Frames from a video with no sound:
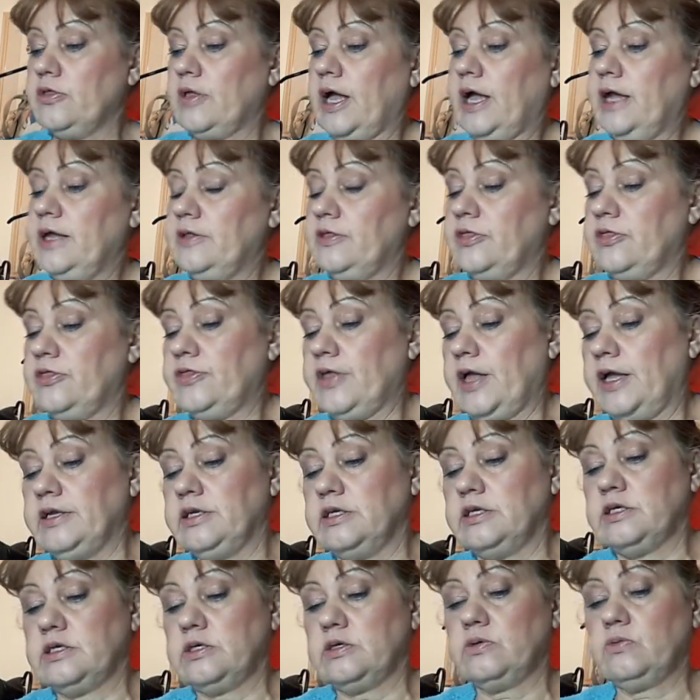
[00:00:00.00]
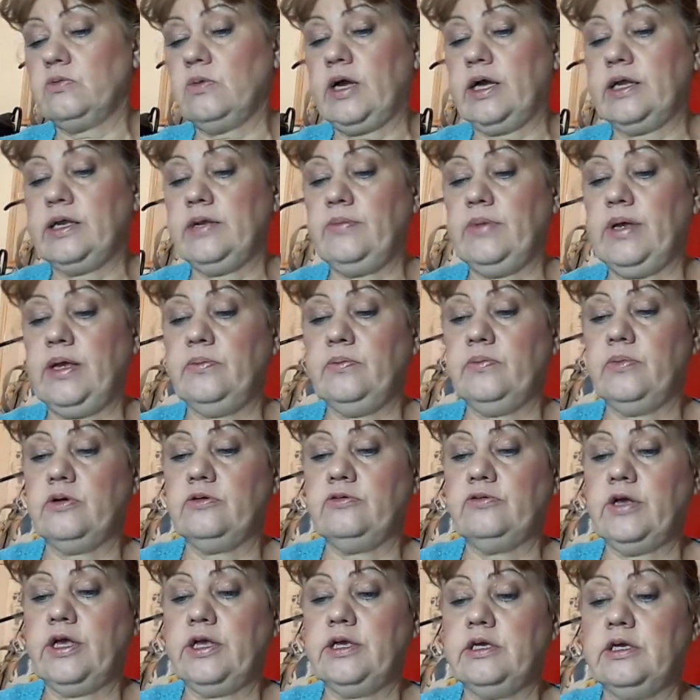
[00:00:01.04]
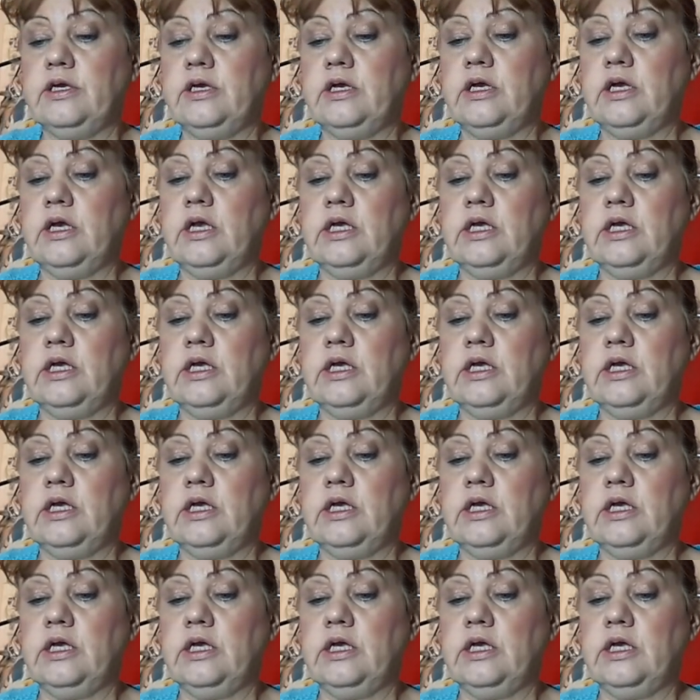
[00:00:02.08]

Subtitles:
I think, what I remember right,